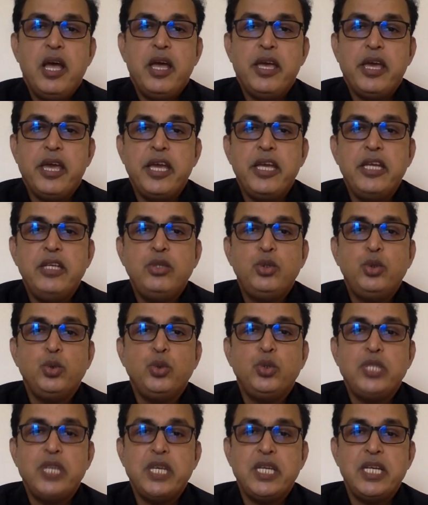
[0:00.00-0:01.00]
8 to
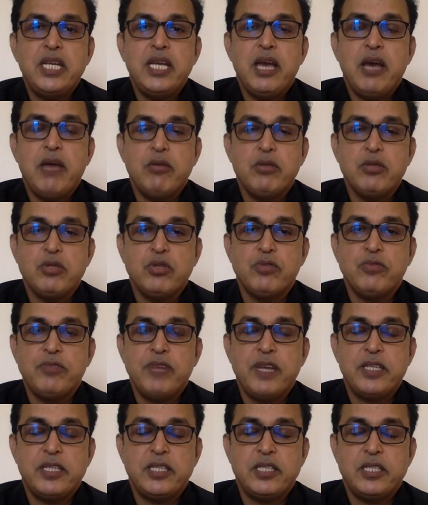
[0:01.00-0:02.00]
10 hours of
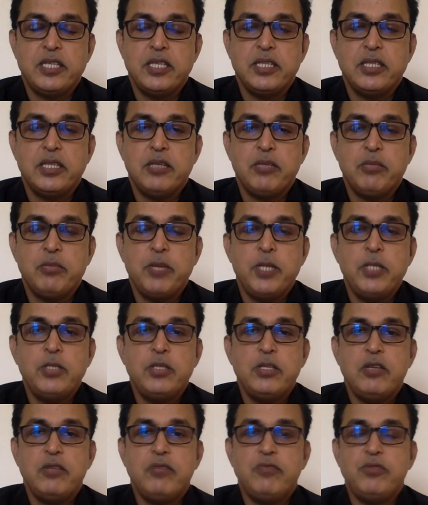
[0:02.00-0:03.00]
fasting. That means
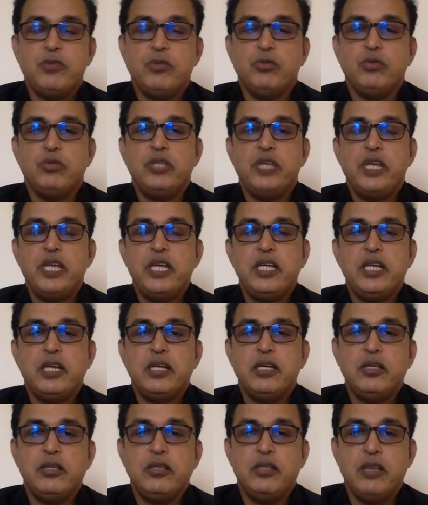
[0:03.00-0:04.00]
if you take
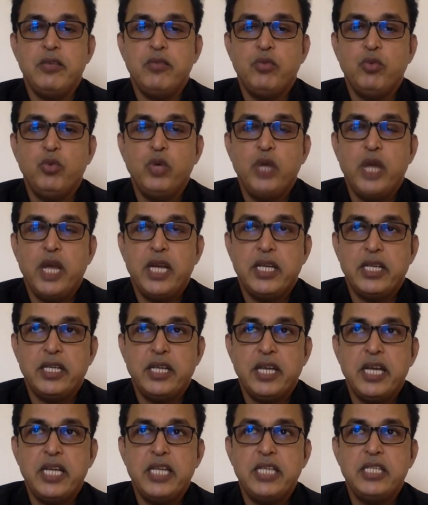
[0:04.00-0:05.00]
the food at
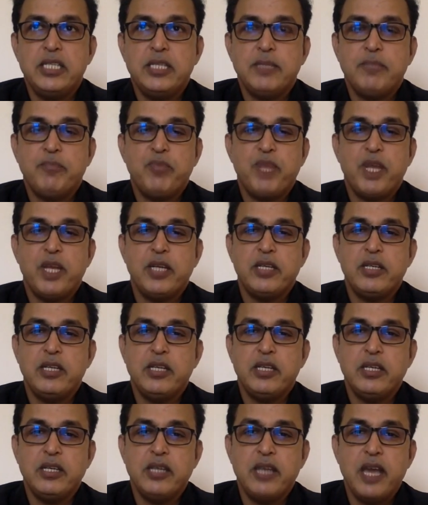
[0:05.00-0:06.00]
night at
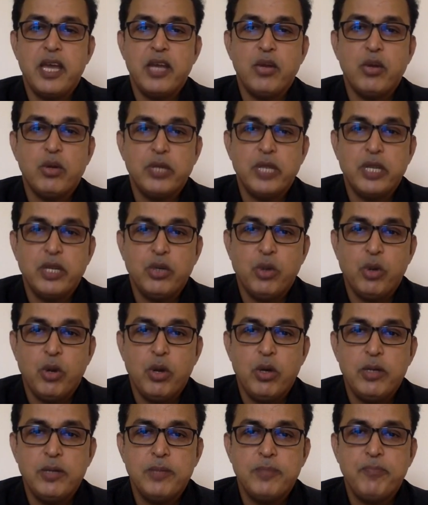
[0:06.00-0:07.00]
9 or 10
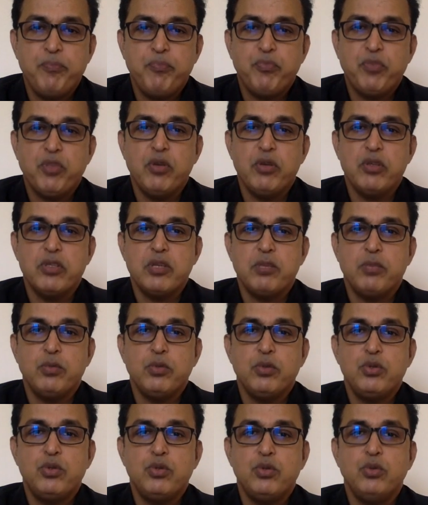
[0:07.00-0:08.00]
o'clock, you're
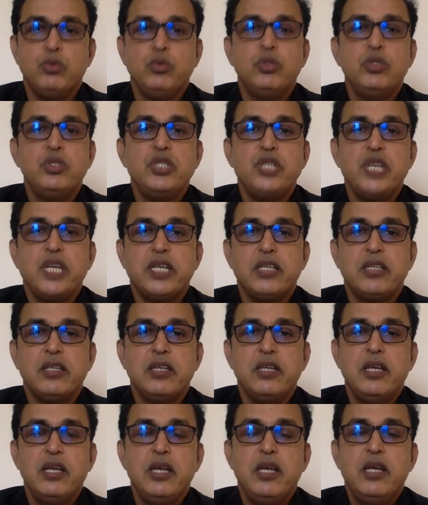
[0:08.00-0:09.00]
supposed to check
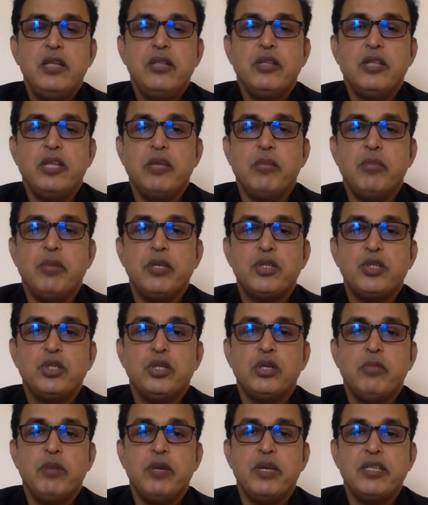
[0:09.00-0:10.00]
the blood
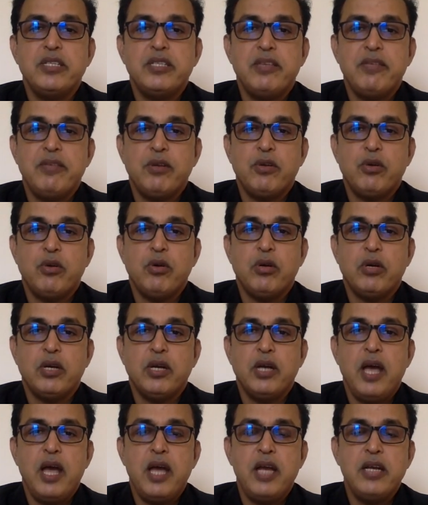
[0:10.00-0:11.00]
sugar by 7 o'clock.
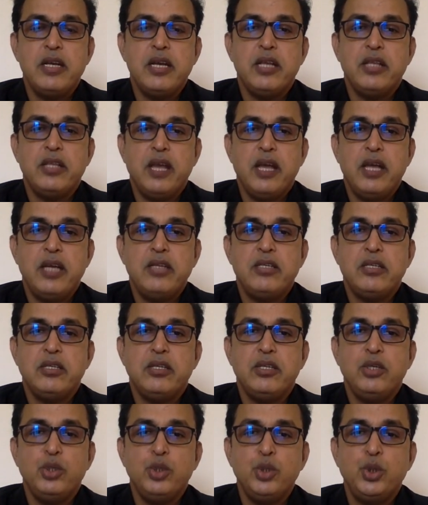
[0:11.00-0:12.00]
And that
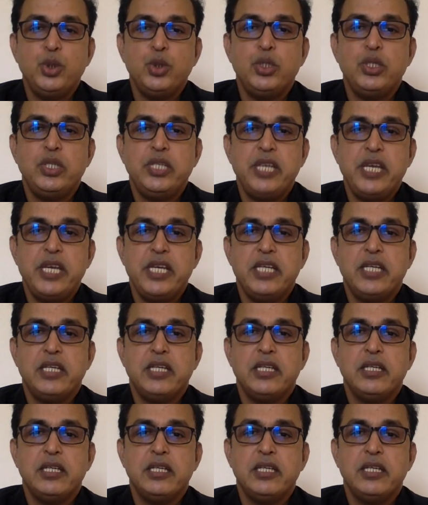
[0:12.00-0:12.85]
you should take